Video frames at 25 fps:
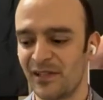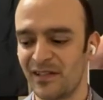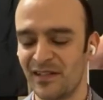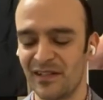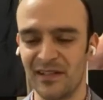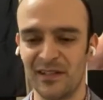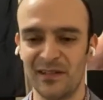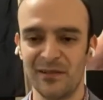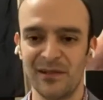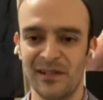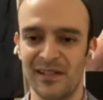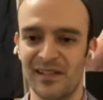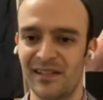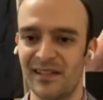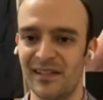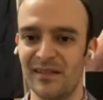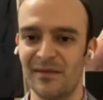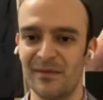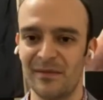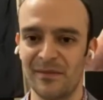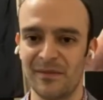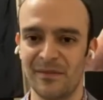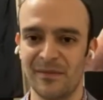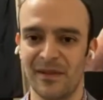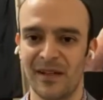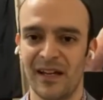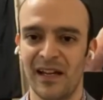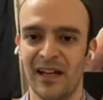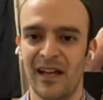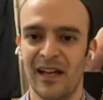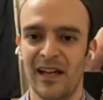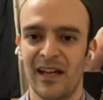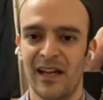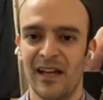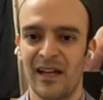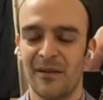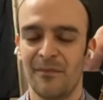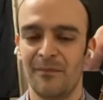The USC
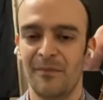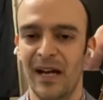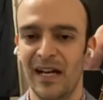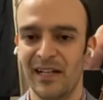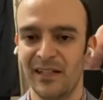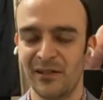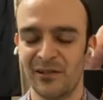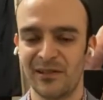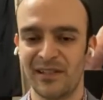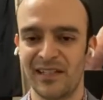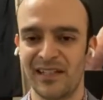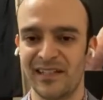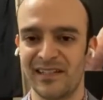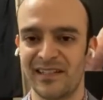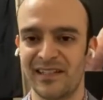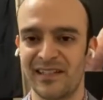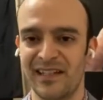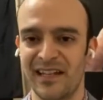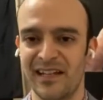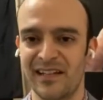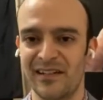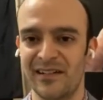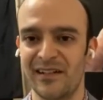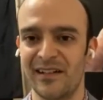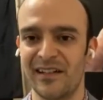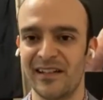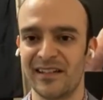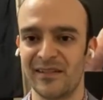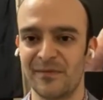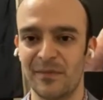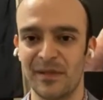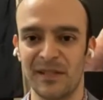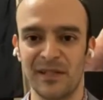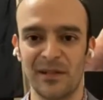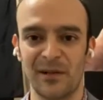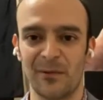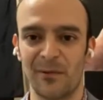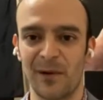Manual 10 standard has
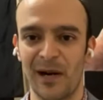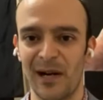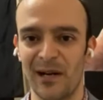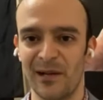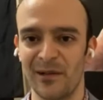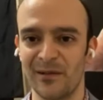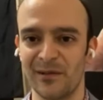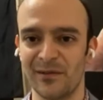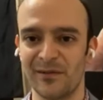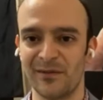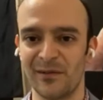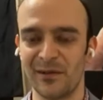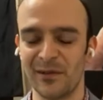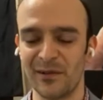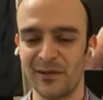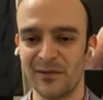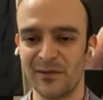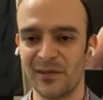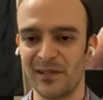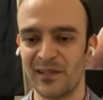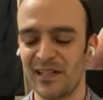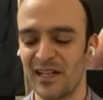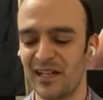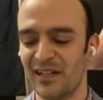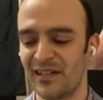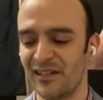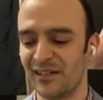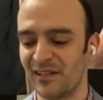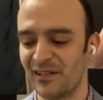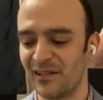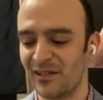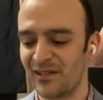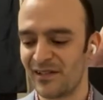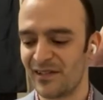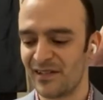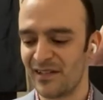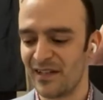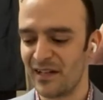been around for over 10
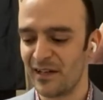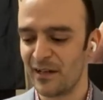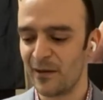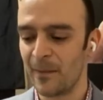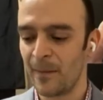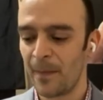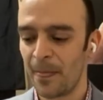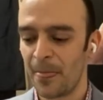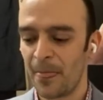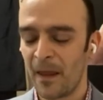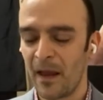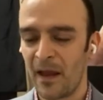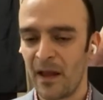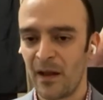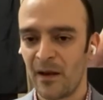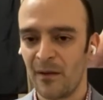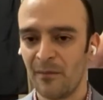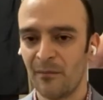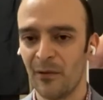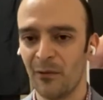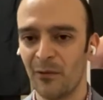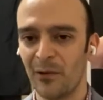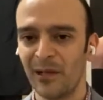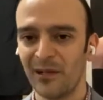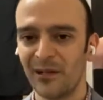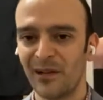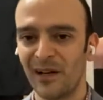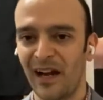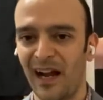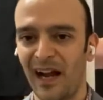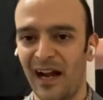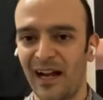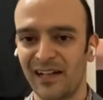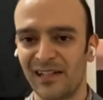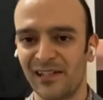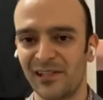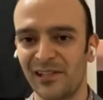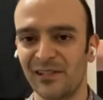years now, but we are
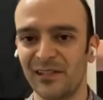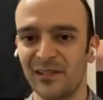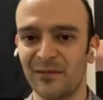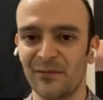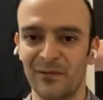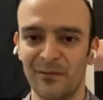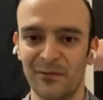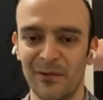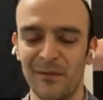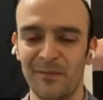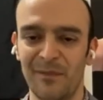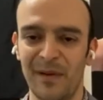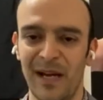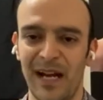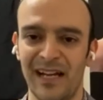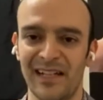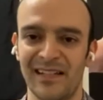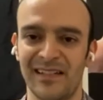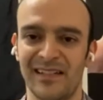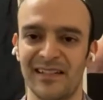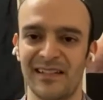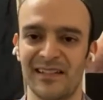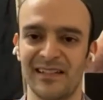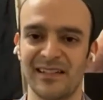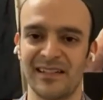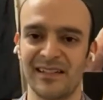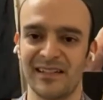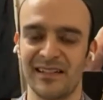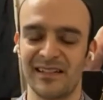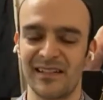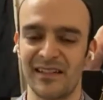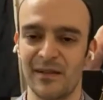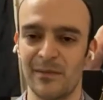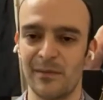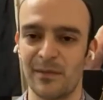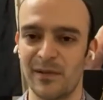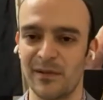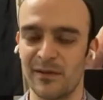actually, when we passed it in
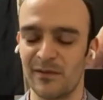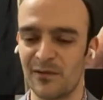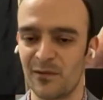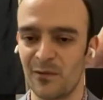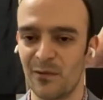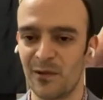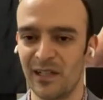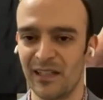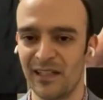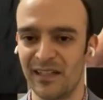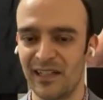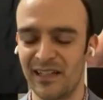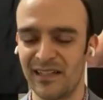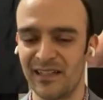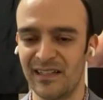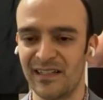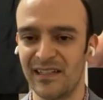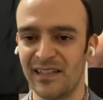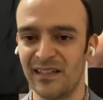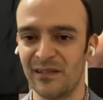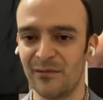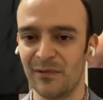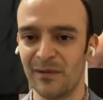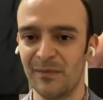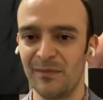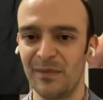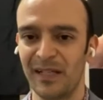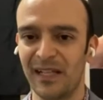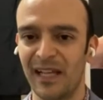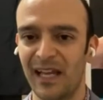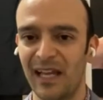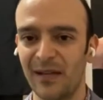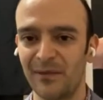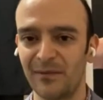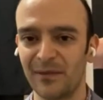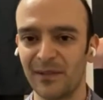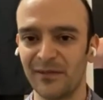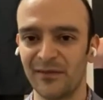December of 2019, we
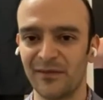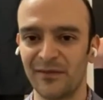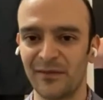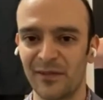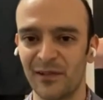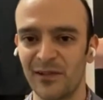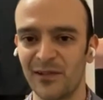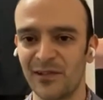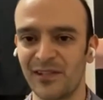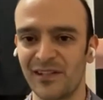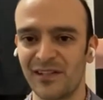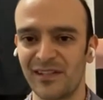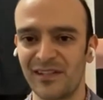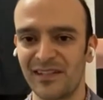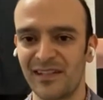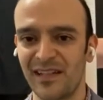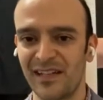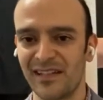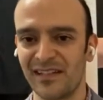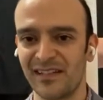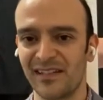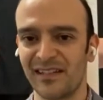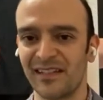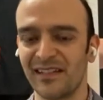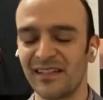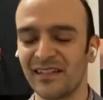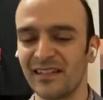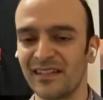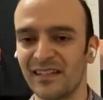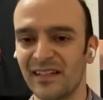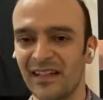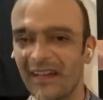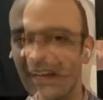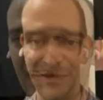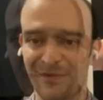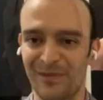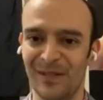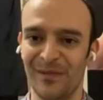became the first test kit
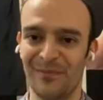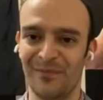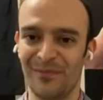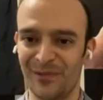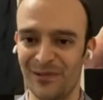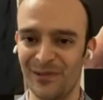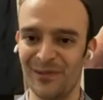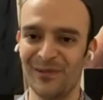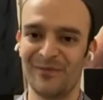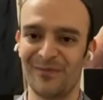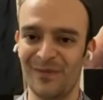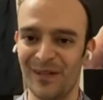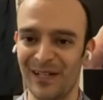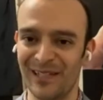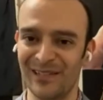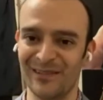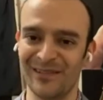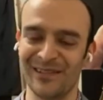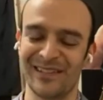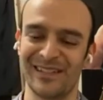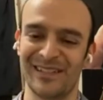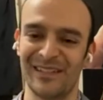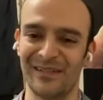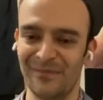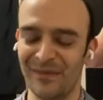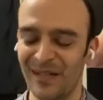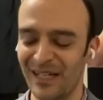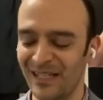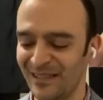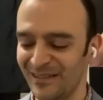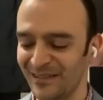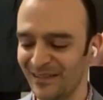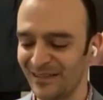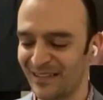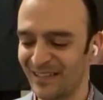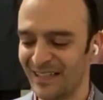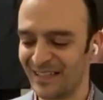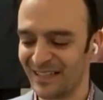to be approved by USC
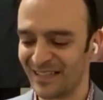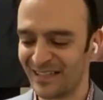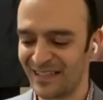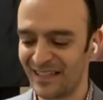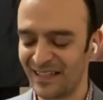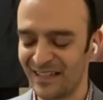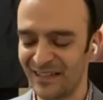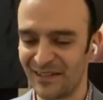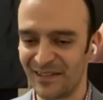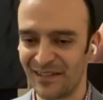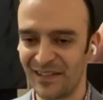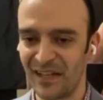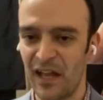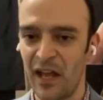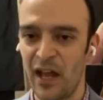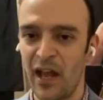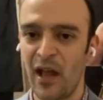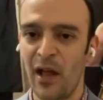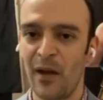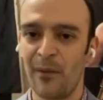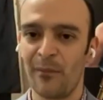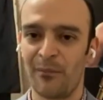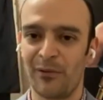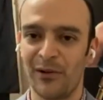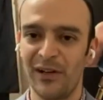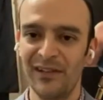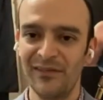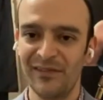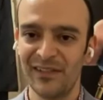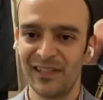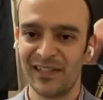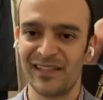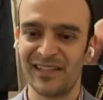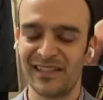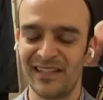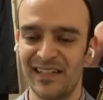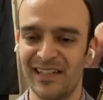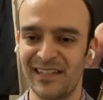Manual 10 standards.
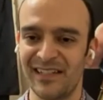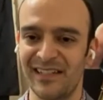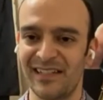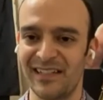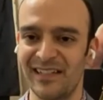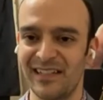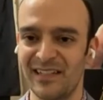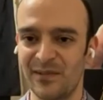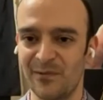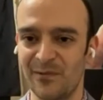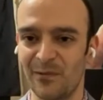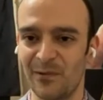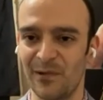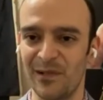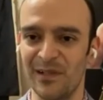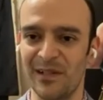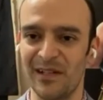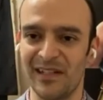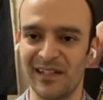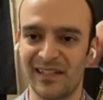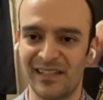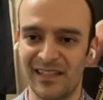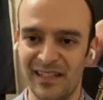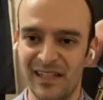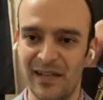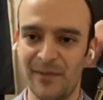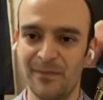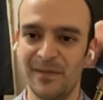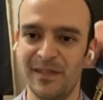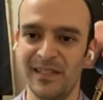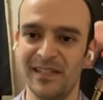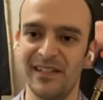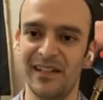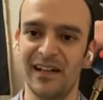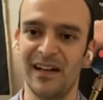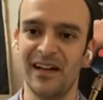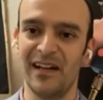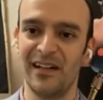Previous test kits were
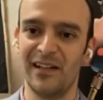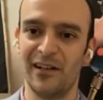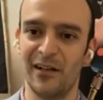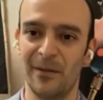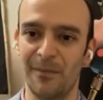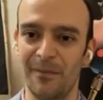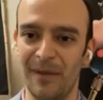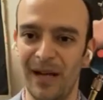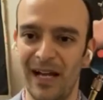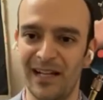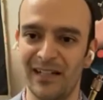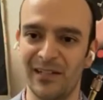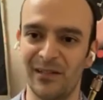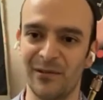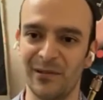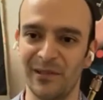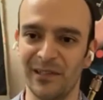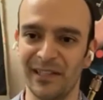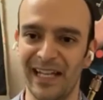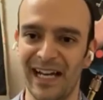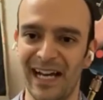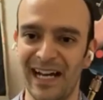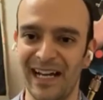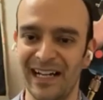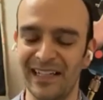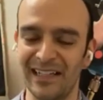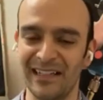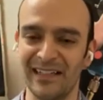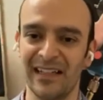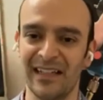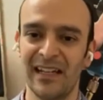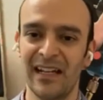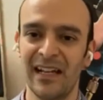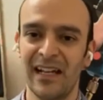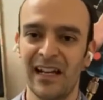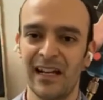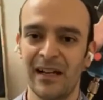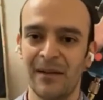accepted under Manual 9.
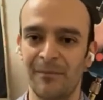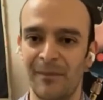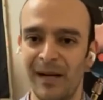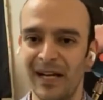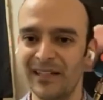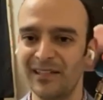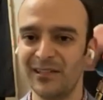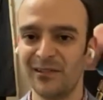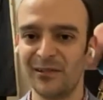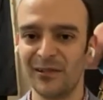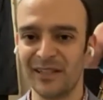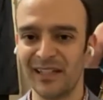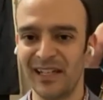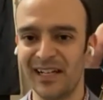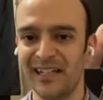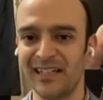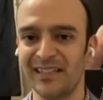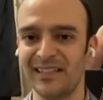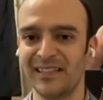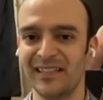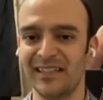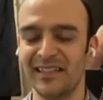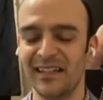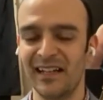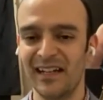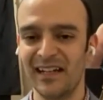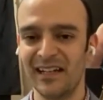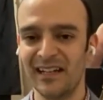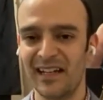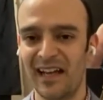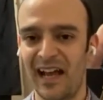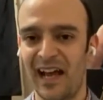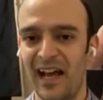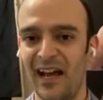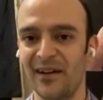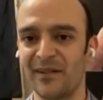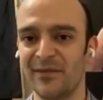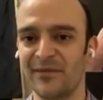Manual 9 did not
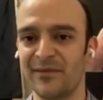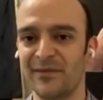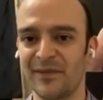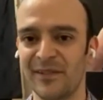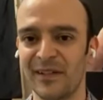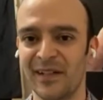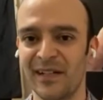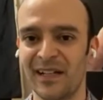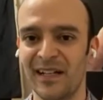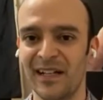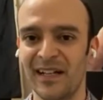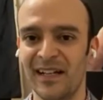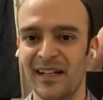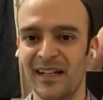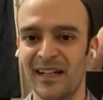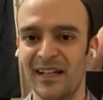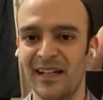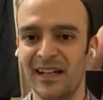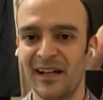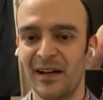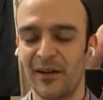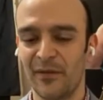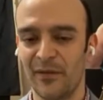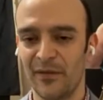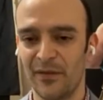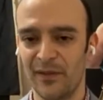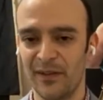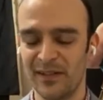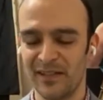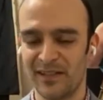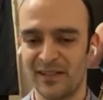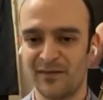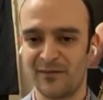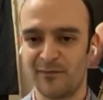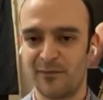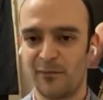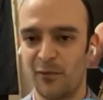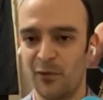have
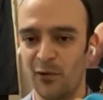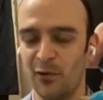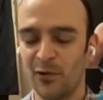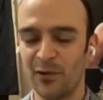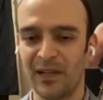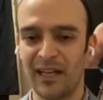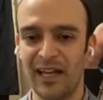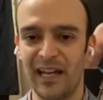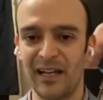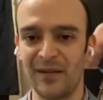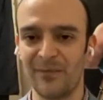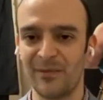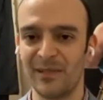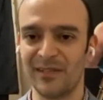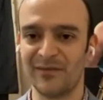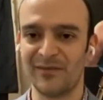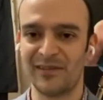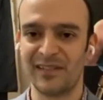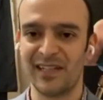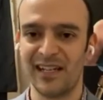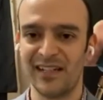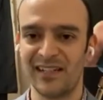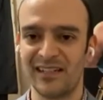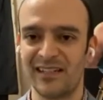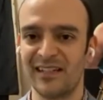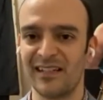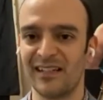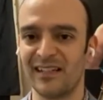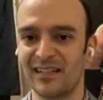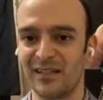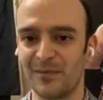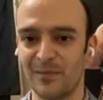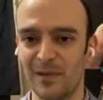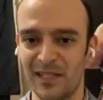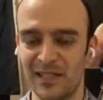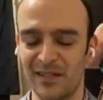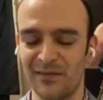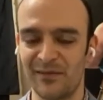the full gamut of testing and
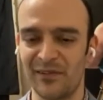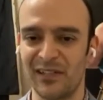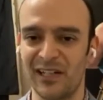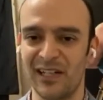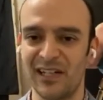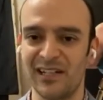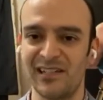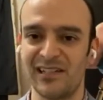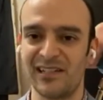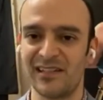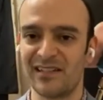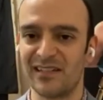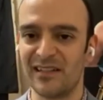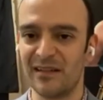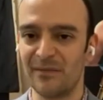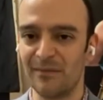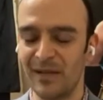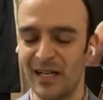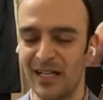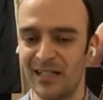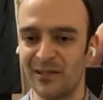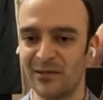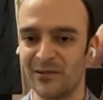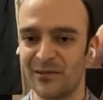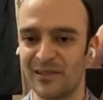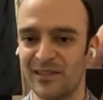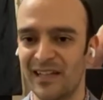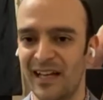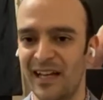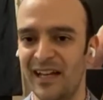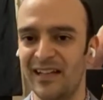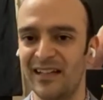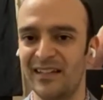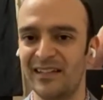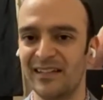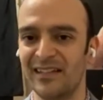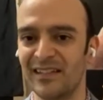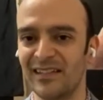specifications that Manual
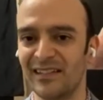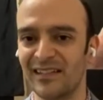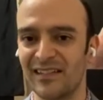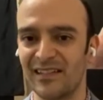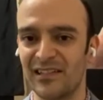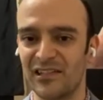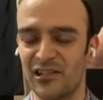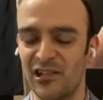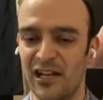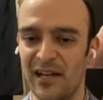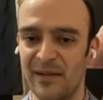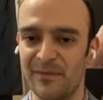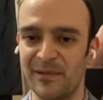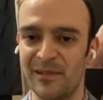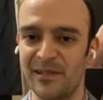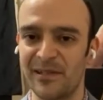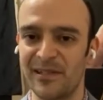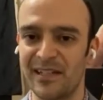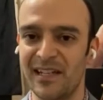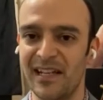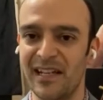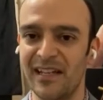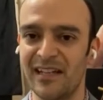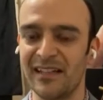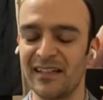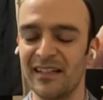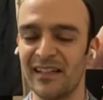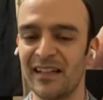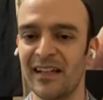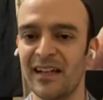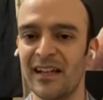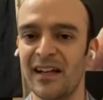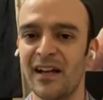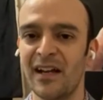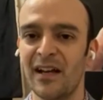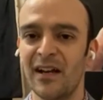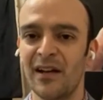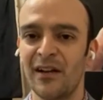10 does in Chapter 10
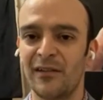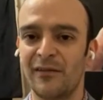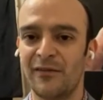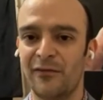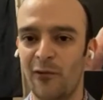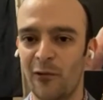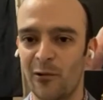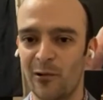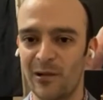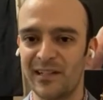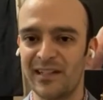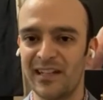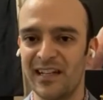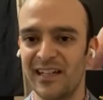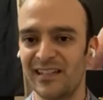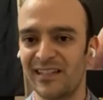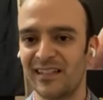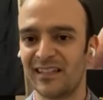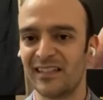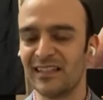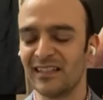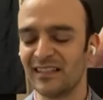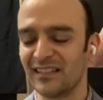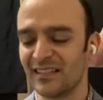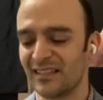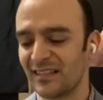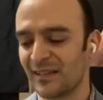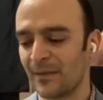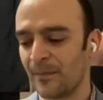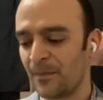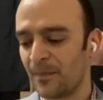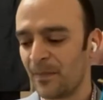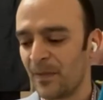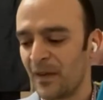for test kits.